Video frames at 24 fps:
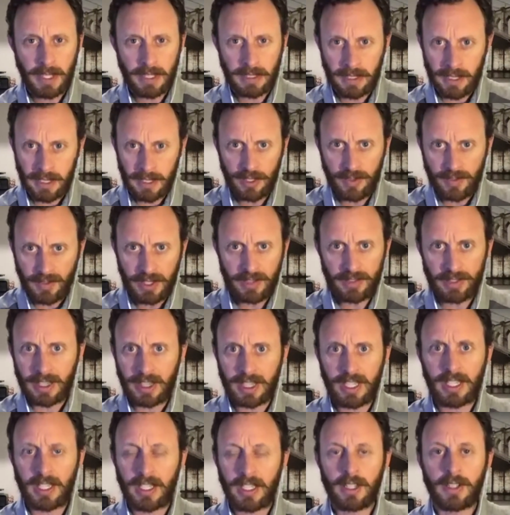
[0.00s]
least favorite
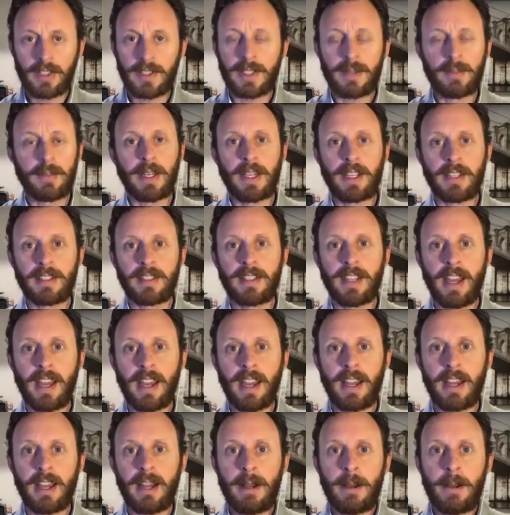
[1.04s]
thing to hear somebody
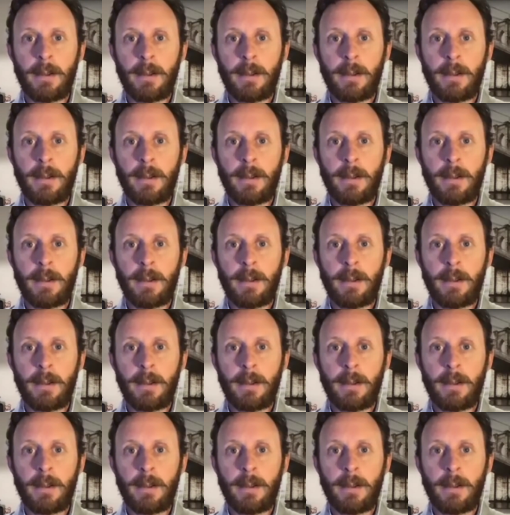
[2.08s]
say